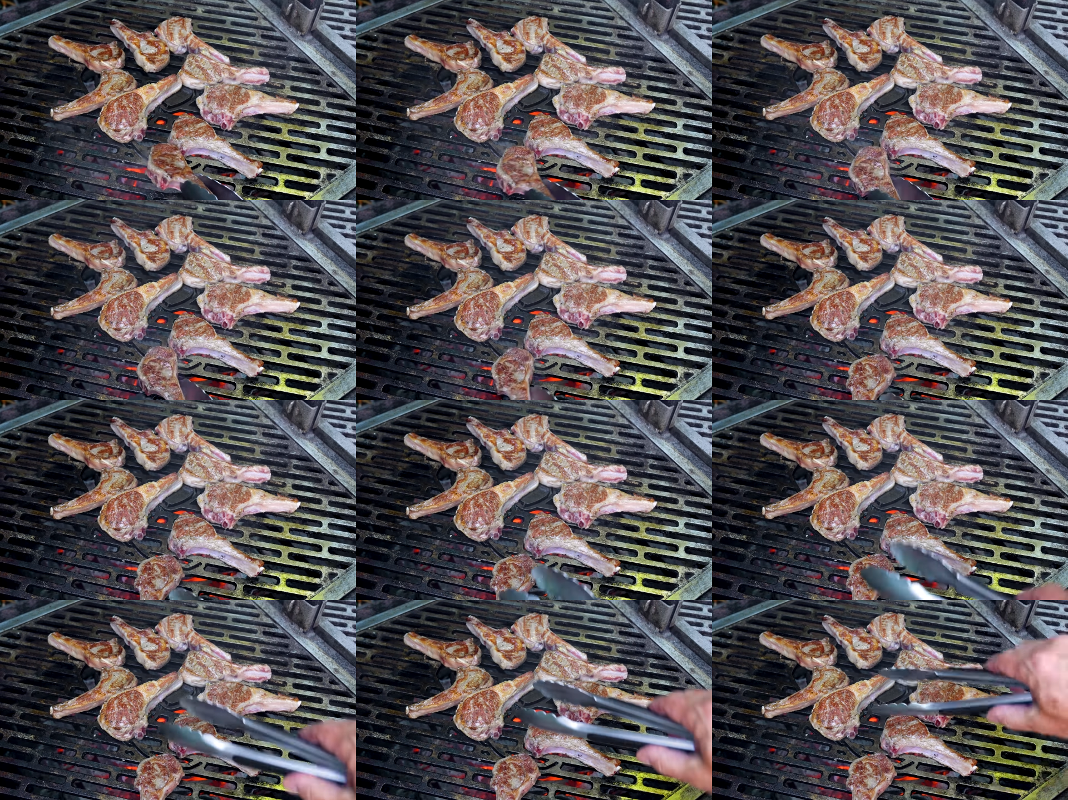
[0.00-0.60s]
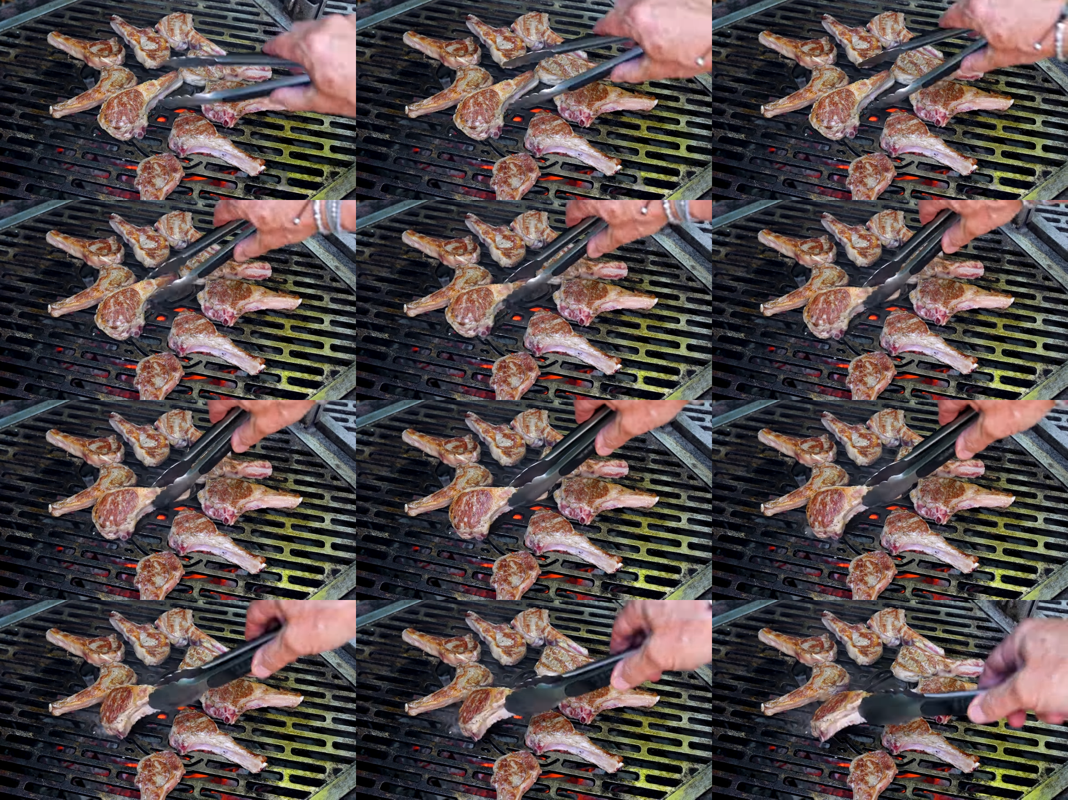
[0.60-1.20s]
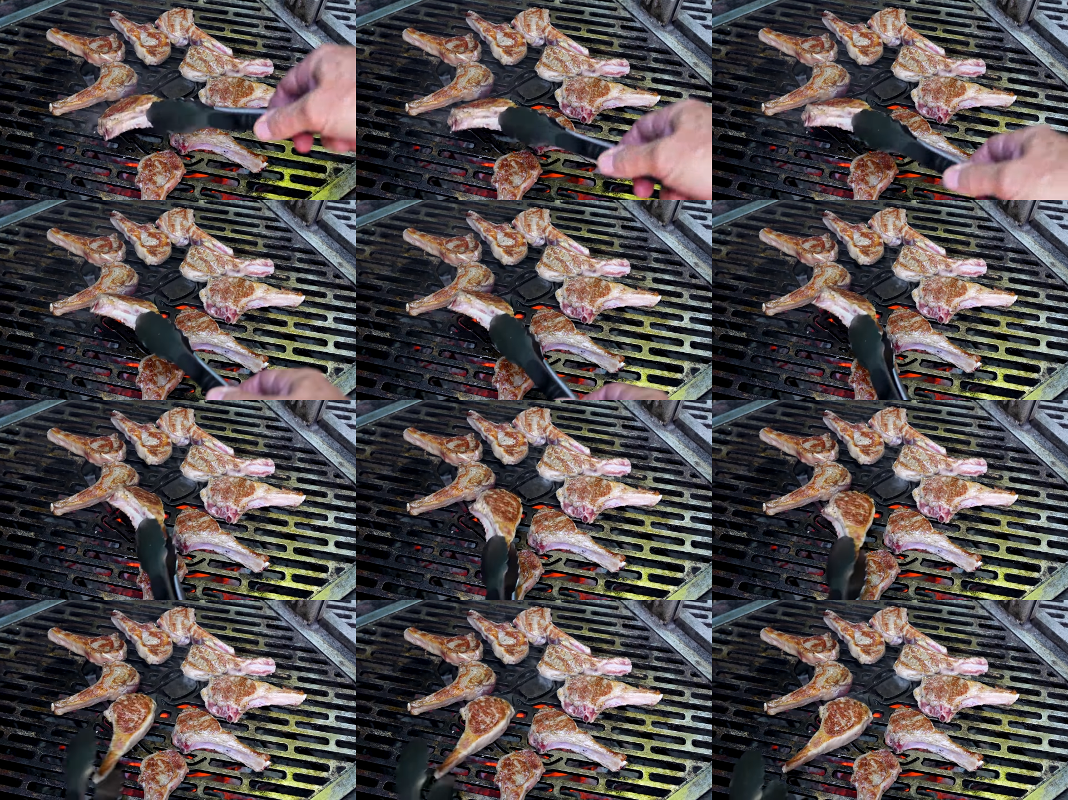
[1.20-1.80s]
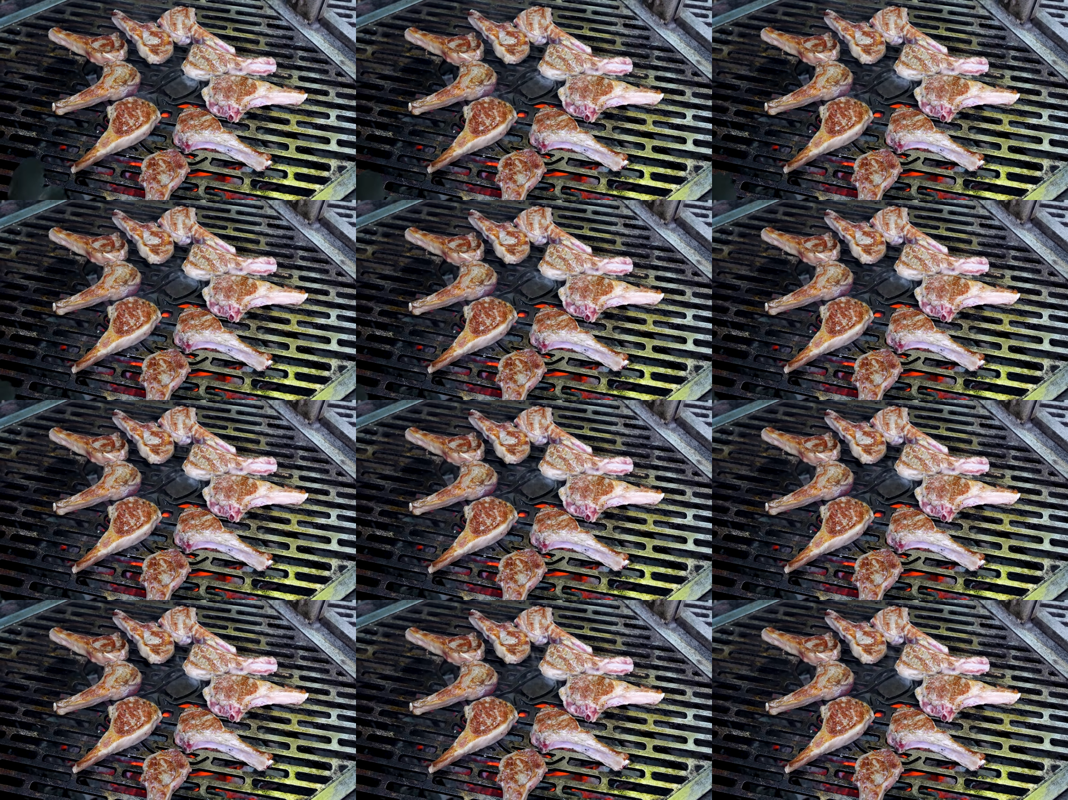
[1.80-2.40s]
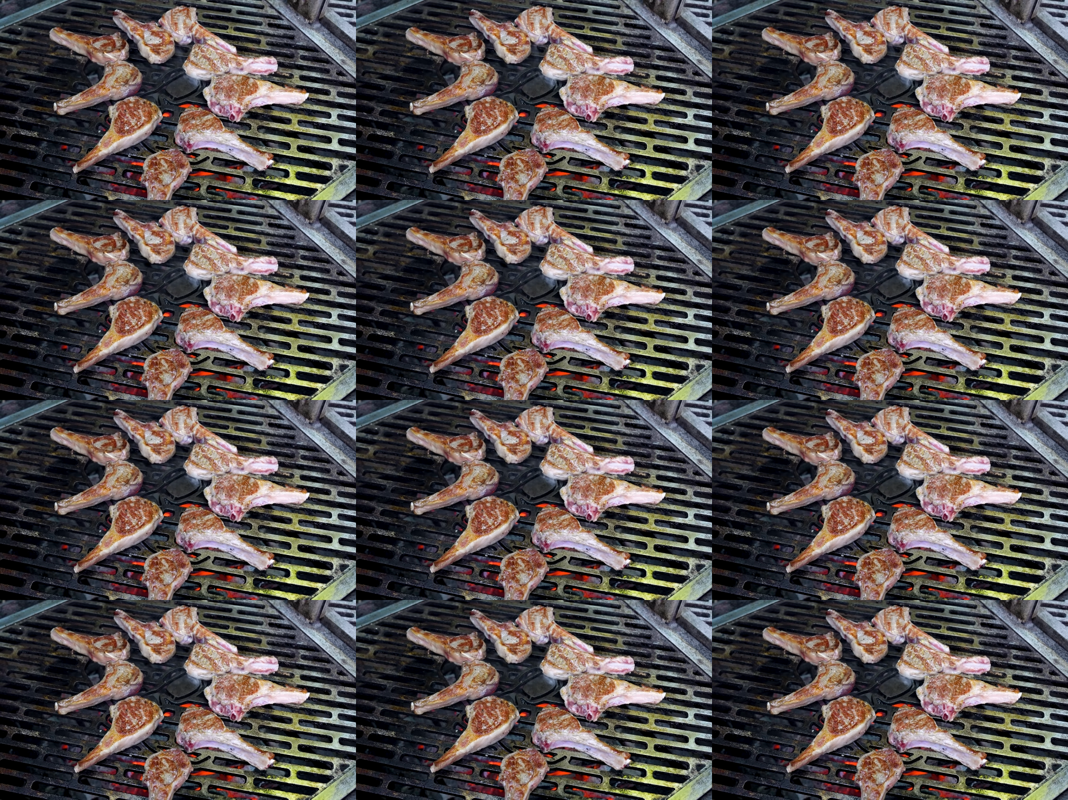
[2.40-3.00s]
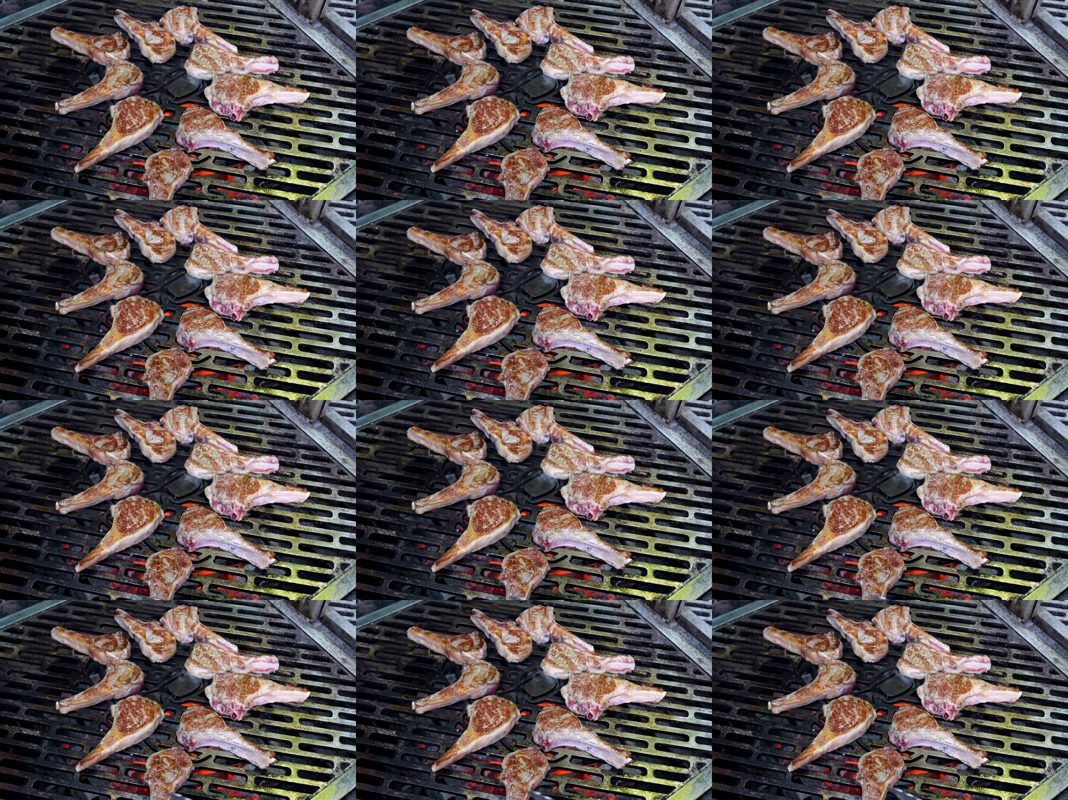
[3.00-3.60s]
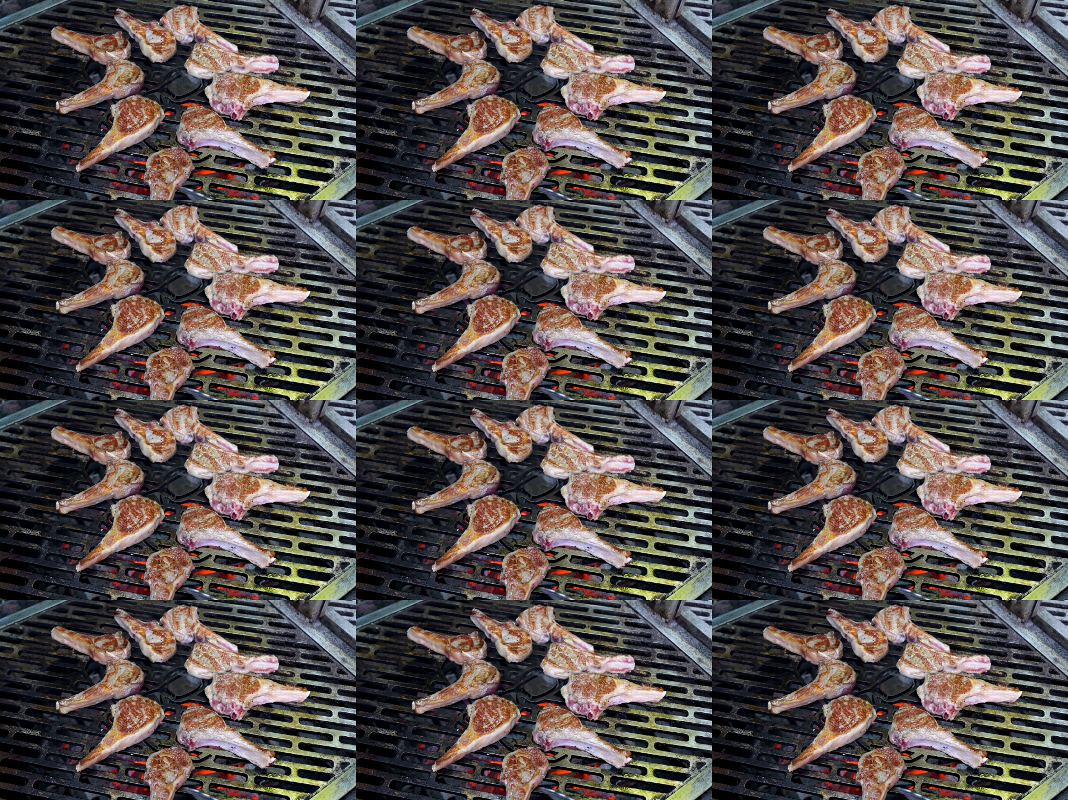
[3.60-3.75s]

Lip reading: [unreadable: no face in view]